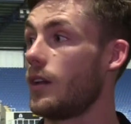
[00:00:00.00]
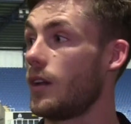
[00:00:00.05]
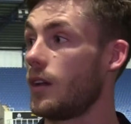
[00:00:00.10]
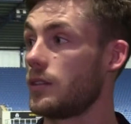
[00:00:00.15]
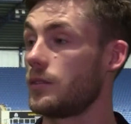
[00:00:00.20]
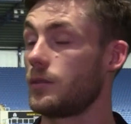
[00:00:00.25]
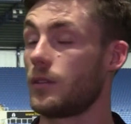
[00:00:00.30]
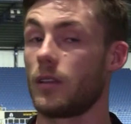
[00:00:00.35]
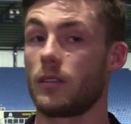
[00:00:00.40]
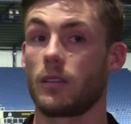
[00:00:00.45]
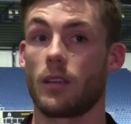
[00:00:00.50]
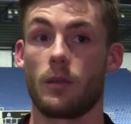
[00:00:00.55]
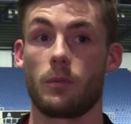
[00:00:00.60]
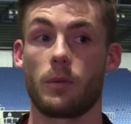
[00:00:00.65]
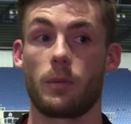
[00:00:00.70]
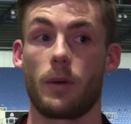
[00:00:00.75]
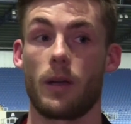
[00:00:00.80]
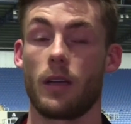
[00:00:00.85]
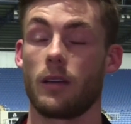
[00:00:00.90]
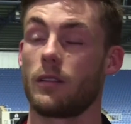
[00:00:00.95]
Yeah, they,
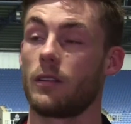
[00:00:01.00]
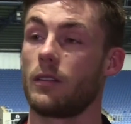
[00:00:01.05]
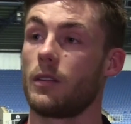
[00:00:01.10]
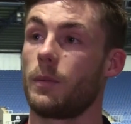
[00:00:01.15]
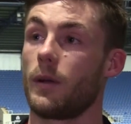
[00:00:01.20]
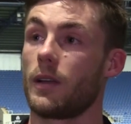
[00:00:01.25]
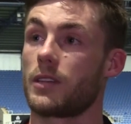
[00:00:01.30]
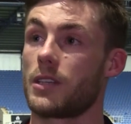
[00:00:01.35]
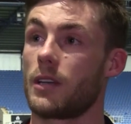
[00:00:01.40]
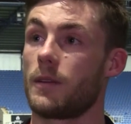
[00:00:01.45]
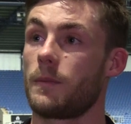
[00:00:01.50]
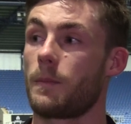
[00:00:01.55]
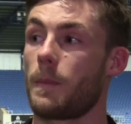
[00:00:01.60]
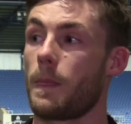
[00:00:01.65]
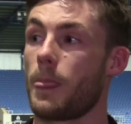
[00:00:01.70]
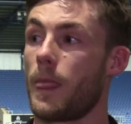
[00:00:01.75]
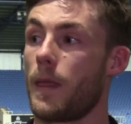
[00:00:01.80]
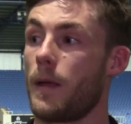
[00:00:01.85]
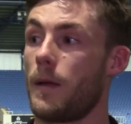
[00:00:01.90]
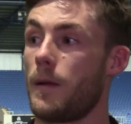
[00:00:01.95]
were piling on the pressure.
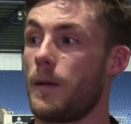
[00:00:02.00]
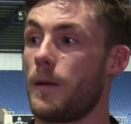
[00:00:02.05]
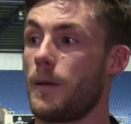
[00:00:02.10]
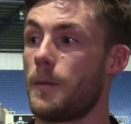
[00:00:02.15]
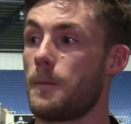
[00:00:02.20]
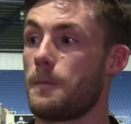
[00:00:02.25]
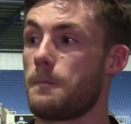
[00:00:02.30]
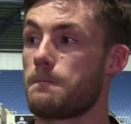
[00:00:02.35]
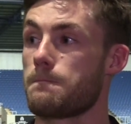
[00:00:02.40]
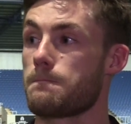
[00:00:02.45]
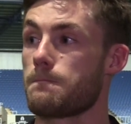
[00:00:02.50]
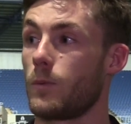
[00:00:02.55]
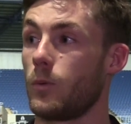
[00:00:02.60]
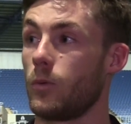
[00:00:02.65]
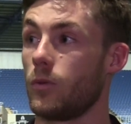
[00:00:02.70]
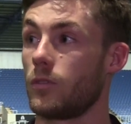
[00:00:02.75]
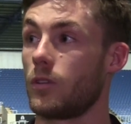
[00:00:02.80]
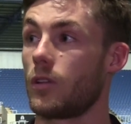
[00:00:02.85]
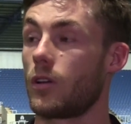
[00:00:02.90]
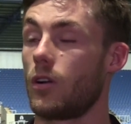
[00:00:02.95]
Um,
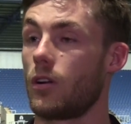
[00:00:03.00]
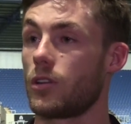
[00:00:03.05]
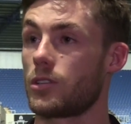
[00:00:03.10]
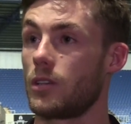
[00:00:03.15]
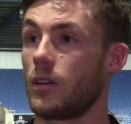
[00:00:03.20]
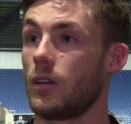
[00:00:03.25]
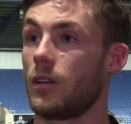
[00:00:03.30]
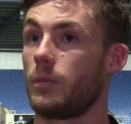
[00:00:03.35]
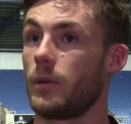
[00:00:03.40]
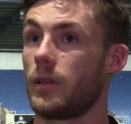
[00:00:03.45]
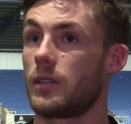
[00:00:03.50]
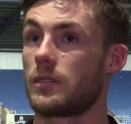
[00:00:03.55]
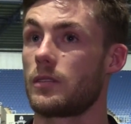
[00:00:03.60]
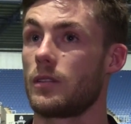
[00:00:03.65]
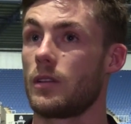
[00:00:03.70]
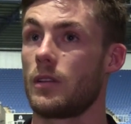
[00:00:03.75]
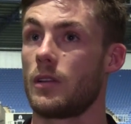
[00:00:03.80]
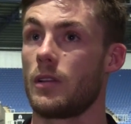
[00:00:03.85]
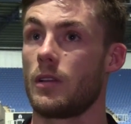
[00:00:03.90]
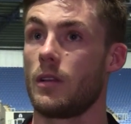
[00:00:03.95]
we were under the cosh a little bit
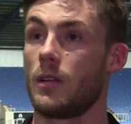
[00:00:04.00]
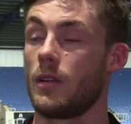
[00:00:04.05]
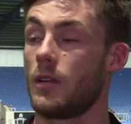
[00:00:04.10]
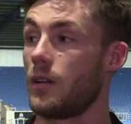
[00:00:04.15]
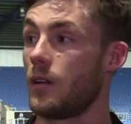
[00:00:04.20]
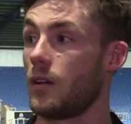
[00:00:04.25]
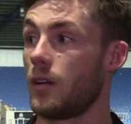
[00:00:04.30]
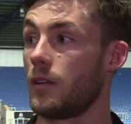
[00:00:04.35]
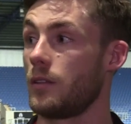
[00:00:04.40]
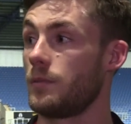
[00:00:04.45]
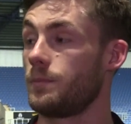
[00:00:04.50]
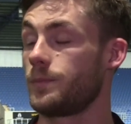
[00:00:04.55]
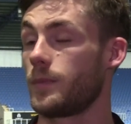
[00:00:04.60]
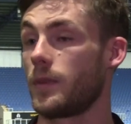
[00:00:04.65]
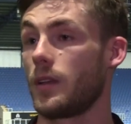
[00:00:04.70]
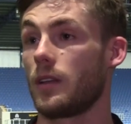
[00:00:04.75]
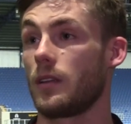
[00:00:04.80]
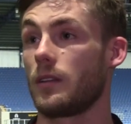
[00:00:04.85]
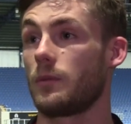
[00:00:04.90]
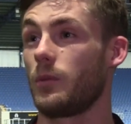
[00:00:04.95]
and
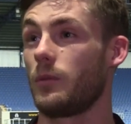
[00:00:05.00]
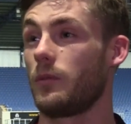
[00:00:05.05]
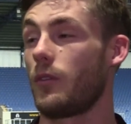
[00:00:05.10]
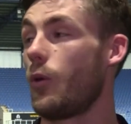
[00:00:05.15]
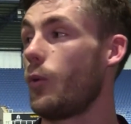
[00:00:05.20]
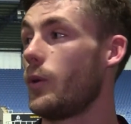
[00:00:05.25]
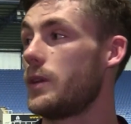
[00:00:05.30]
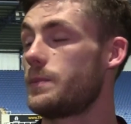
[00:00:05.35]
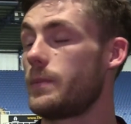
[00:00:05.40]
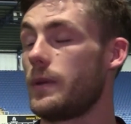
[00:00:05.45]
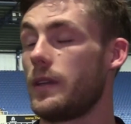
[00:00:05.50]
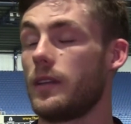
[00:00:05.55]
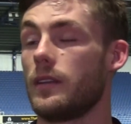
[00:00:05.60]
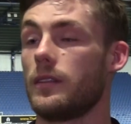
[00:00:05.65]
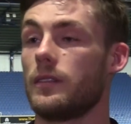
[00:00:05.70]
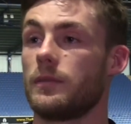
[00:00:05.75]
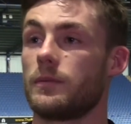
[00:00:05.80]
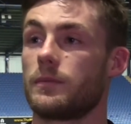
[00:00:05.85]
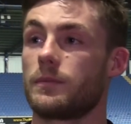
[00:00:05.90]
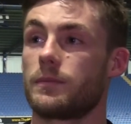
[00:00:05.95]
yeah, we've always
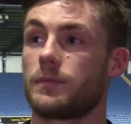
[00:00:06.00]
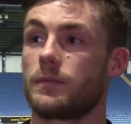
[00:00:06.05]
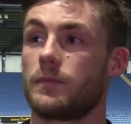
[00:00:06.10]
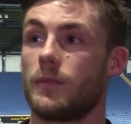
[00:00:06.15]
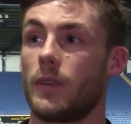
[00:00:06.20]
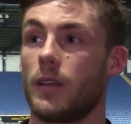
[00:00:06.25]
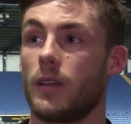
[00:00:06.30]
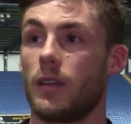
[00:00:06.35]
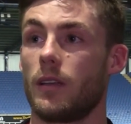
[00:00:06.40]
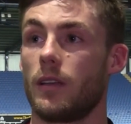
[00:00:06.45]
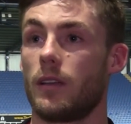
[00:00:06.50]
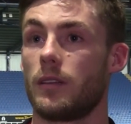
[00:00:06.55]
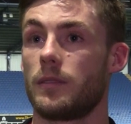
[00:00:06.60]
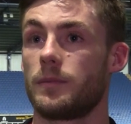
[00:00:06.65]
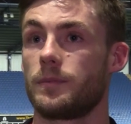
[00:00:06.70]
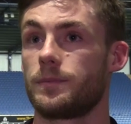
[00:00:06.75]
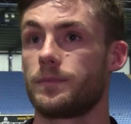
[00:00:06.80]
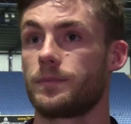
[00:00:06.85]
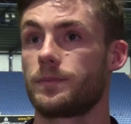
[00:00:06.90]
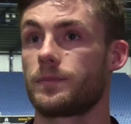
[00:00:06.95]
been uh,
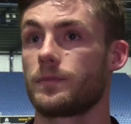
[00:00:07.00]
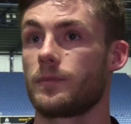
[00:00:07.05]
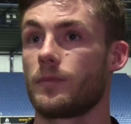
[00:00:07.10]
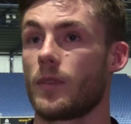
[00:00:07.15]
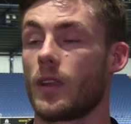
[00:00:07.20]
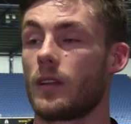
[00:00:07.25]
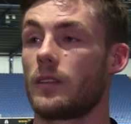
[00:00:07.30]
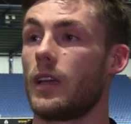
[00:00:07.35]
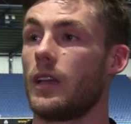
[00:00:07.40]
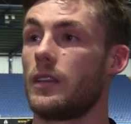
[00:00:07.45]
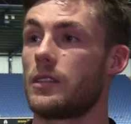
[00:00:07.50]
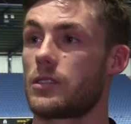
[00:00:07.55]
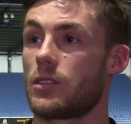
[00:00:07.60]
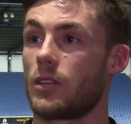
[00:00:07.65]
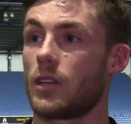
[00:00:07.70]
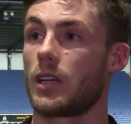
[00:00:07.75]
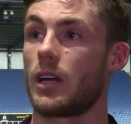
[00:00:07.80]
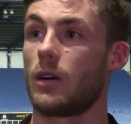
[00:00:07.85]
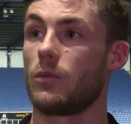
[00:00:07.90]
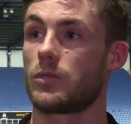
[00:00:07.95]
dangerous
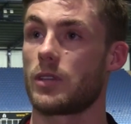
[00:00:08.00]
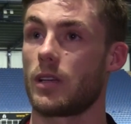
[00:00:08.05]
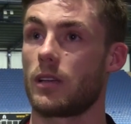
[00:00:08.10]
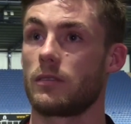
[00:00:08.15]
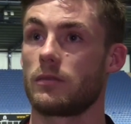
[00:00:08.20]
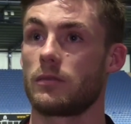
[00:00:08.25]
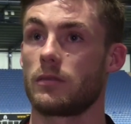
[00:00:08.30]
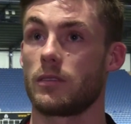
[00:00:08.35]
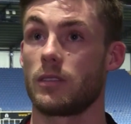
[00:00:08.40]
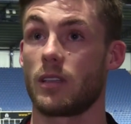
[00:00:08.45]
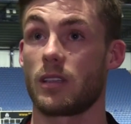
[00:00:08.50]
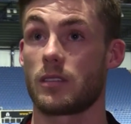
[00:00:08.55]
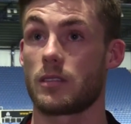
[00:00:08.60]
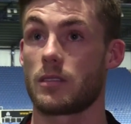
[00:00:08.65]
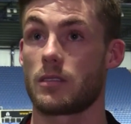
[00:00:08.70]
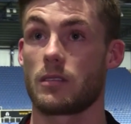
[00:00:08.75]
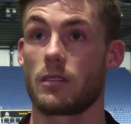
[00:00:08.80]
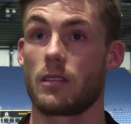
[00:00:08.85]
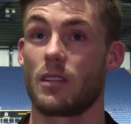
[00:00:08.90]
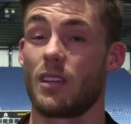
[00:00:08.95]
on the counter and
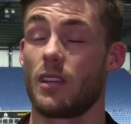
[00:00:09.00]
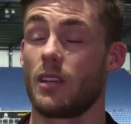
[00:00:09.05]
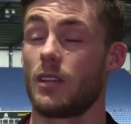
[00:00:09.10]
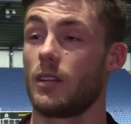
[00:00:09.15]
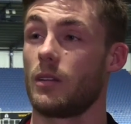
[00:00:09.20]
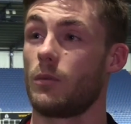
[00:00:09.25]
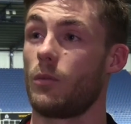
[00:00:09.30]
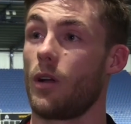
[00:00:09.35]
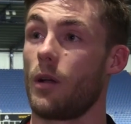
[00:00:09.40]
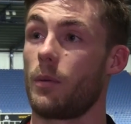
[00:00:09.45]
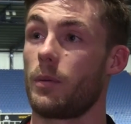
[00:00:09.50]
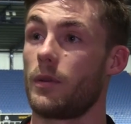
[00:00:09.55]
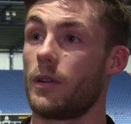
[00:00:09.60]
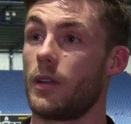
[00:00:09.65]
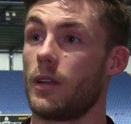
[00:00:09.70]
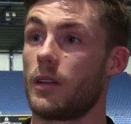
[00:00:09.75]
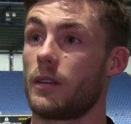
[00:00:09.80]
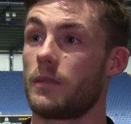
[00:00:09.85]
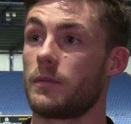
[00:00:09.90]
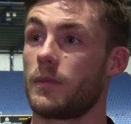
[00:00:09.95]
that's what
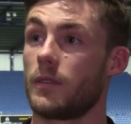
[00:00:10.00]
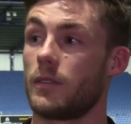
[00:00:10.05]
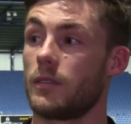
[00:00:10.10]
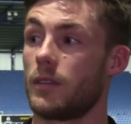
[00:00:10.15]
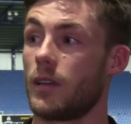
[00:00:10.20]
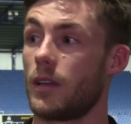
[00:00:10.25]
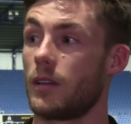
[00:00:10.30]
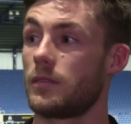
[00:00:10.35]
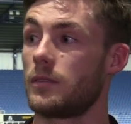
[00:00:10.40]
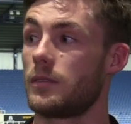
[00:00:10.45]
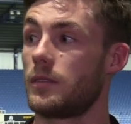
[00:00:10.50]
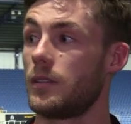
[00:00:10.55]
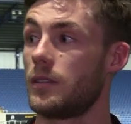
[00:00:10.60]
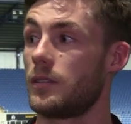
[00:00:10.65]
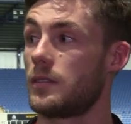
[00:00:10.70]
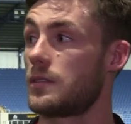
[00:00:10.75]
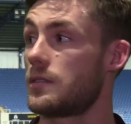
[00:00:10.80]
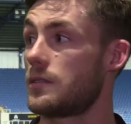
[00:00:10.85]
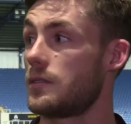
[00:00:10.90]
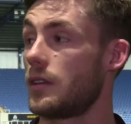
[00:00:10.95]
happened there and yeah,
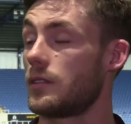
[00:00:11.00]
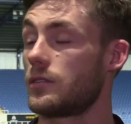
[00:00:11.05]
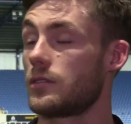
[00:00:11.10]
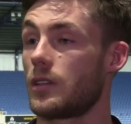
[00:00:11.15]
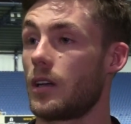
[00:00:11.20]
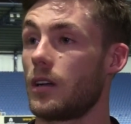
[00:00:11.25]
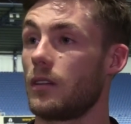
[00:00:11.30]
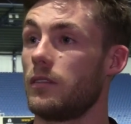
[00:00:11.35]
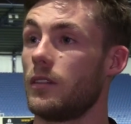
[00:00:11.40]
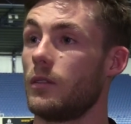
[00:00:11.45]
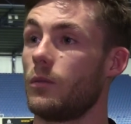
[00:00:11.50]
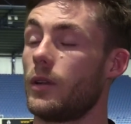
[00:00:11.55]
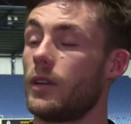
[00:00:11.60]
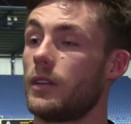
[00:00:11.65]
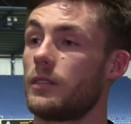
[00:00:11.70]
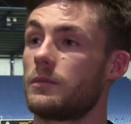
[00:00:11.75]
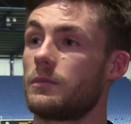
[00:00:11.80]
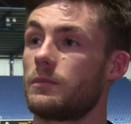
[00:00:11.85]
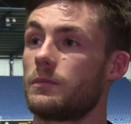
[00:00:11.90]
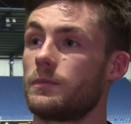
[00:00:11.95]
yeah just thankful it
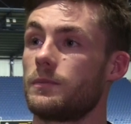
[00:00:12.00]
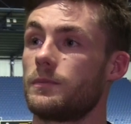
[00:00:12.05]
went in.